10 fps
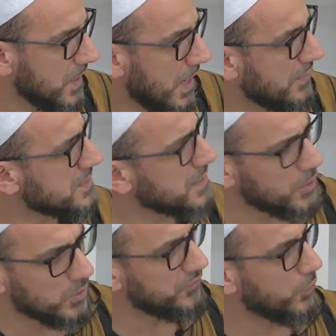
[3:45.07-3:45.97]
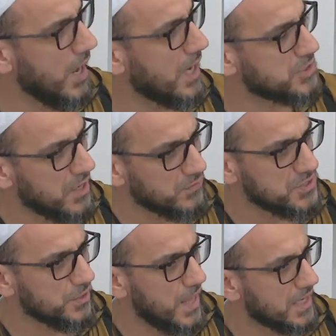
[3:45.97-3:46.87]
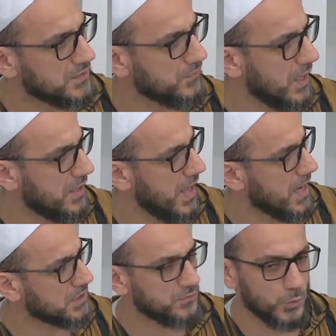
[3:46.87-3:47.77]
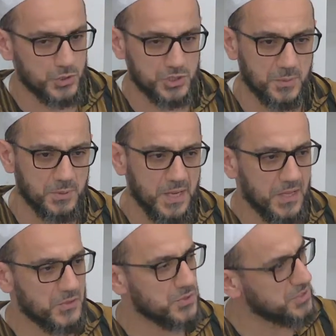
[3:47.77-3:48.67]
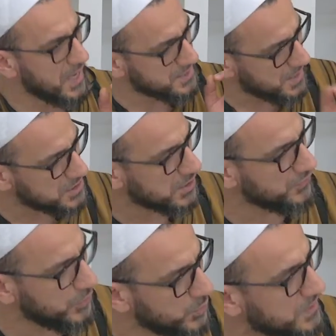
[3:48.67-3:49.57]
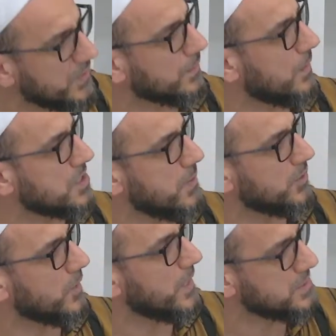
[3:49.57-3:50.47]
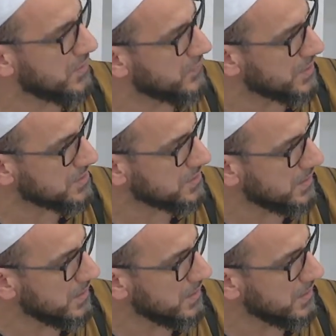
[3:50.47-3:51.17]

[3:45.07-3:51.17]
And that's not only for Hajj. Every single act of worship, there is that sense of unity that Allah subhanahu wa ta'ala has given us.